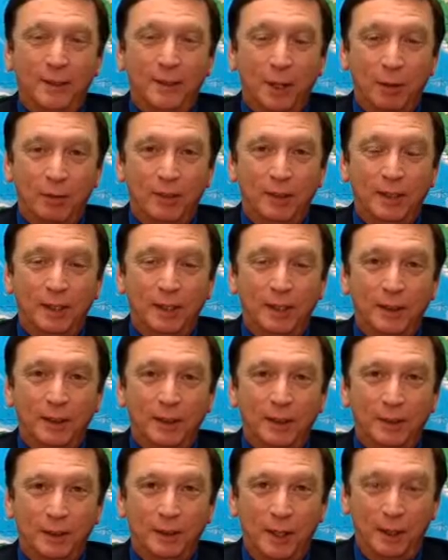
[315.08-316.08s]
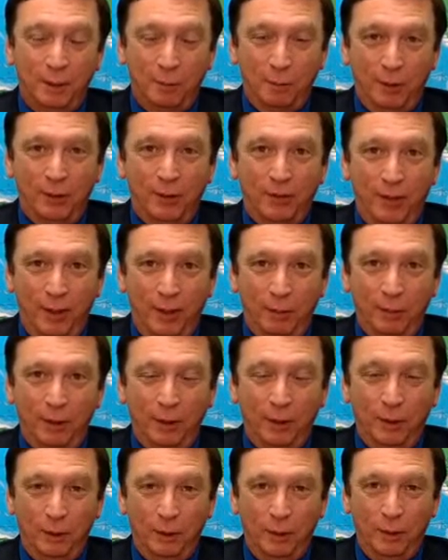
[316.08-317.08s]
17 Sustainable Development
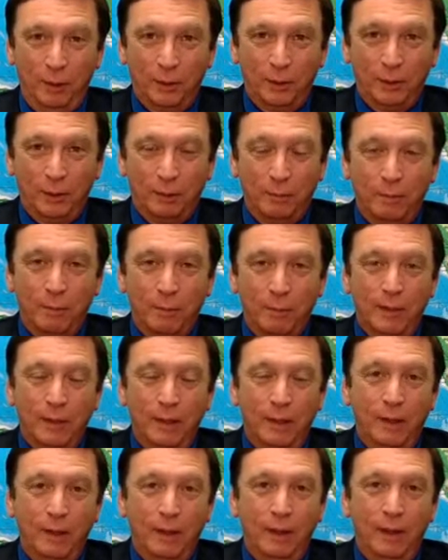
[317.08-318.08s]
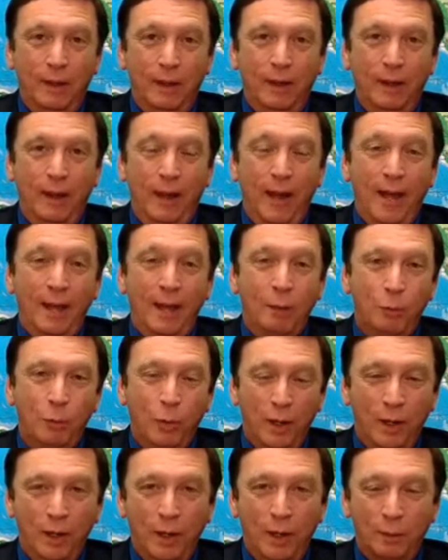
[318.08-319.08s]
Goals. I am
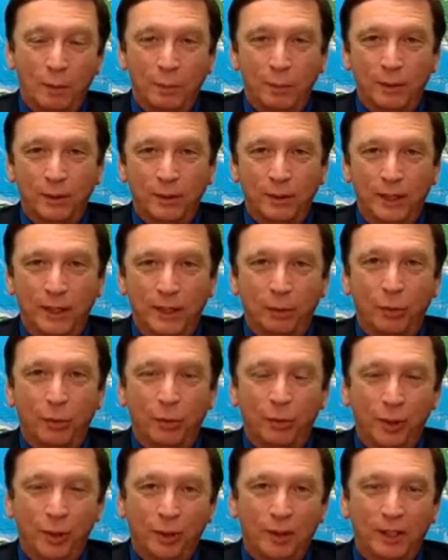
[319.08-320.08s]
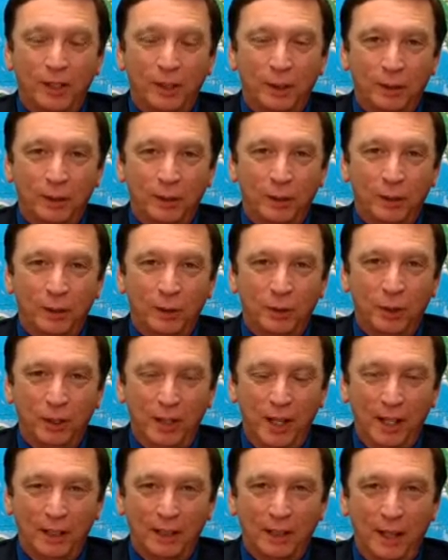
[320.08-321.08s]
100% thrilled to introduce our
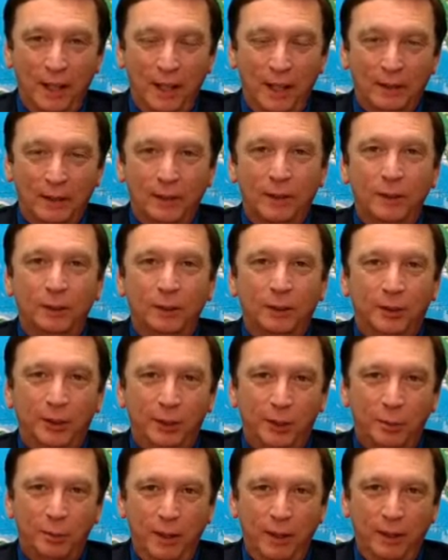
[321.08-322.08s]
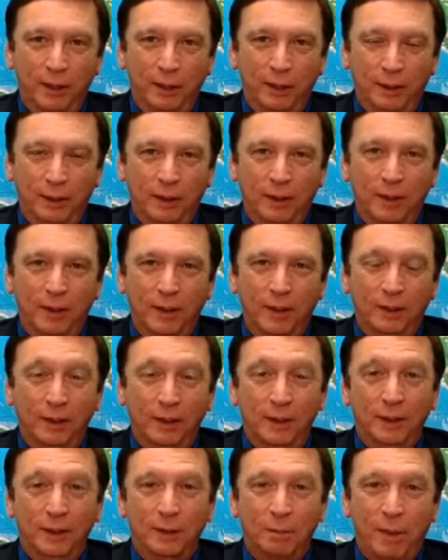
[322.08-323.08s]
next guest, Jill Buck. She
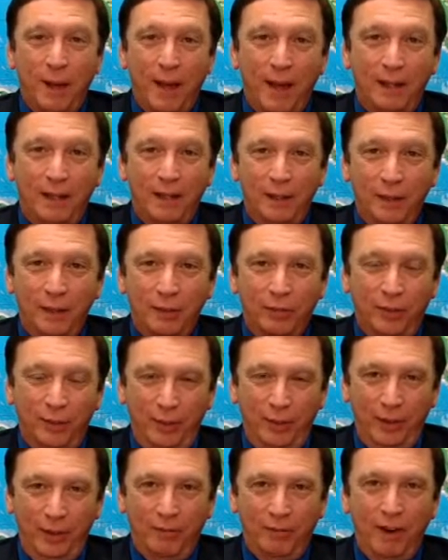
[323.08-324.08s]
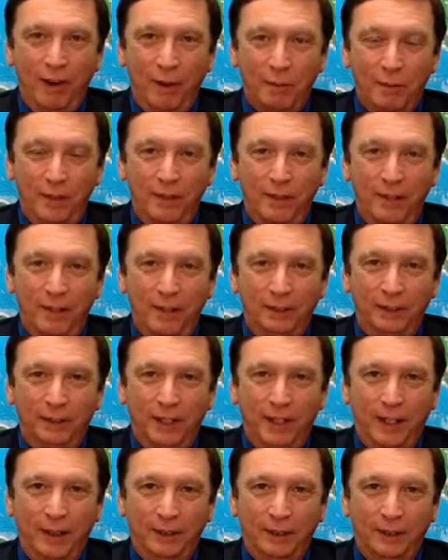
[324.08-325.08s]
is a pioneer for environmental
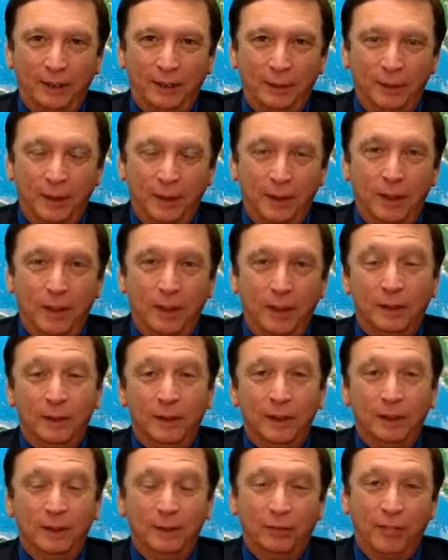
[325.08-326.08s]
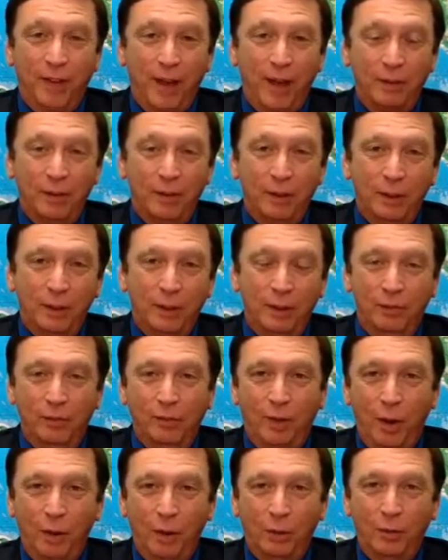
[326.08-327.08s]
education. She's the founder of
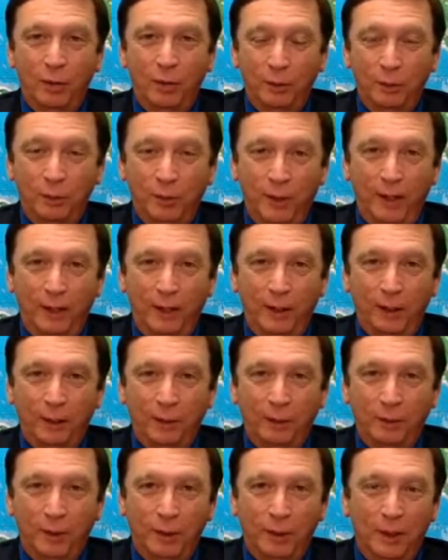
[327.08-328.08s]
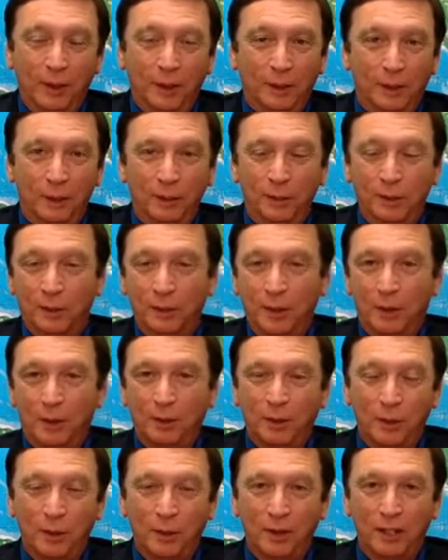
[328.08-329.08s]
Go Green Radio. She was
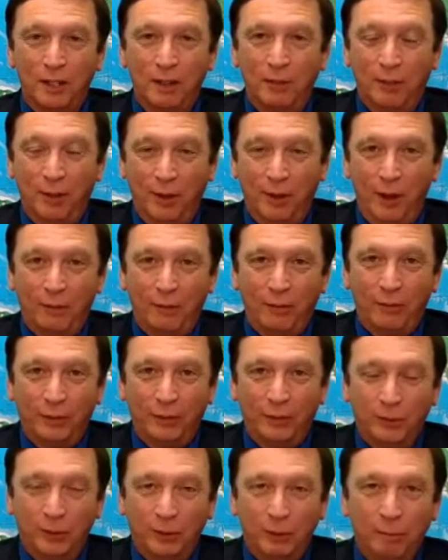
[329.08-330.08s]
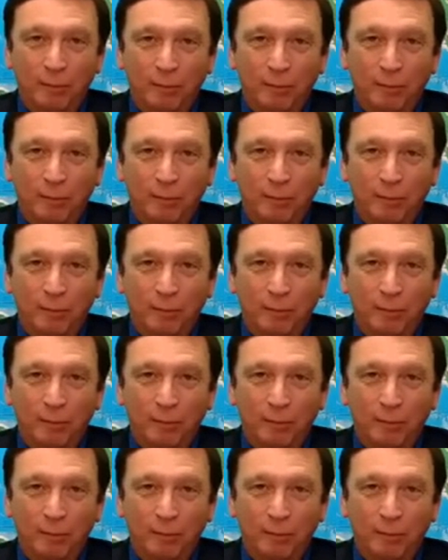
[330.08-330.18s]
also a naval officer,